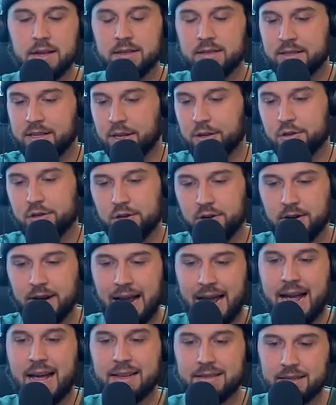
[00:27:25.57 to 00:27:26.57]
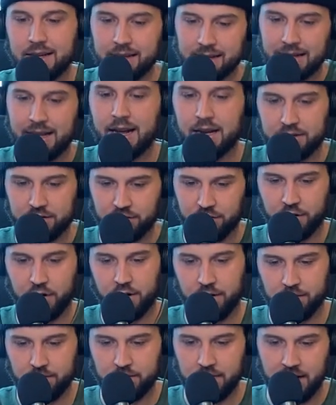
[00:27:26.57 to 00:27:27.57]
Skillshare has a class for
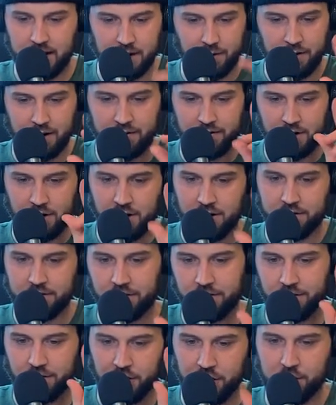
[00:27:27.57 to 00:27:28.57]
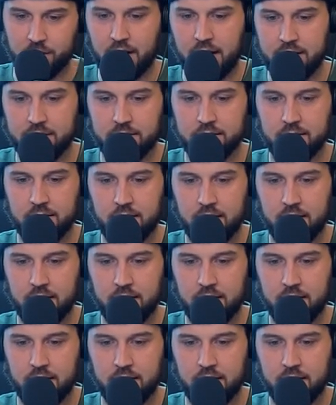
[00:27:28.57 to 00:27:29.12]
you. And I would have an offer for you guys.